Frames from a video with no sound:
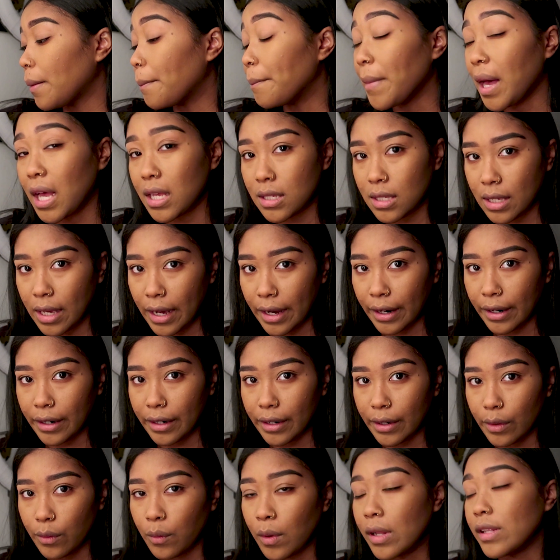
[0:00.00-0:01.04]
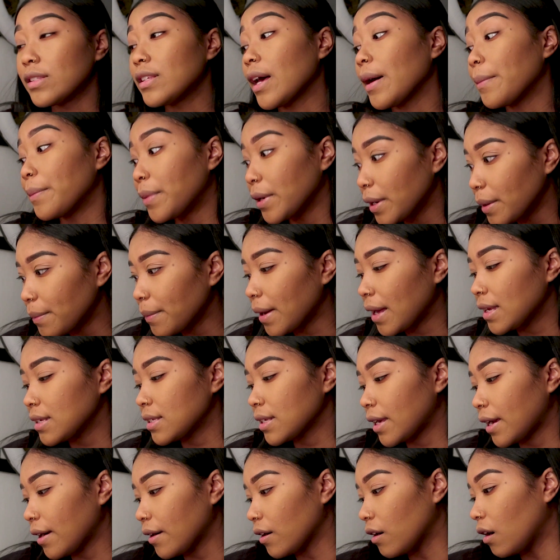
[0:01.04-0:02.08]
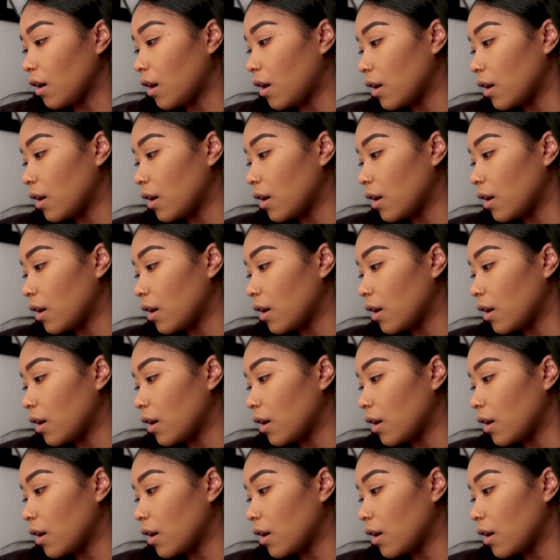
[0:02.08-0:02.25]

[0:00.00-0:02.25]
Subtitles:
mascara, once I put mascara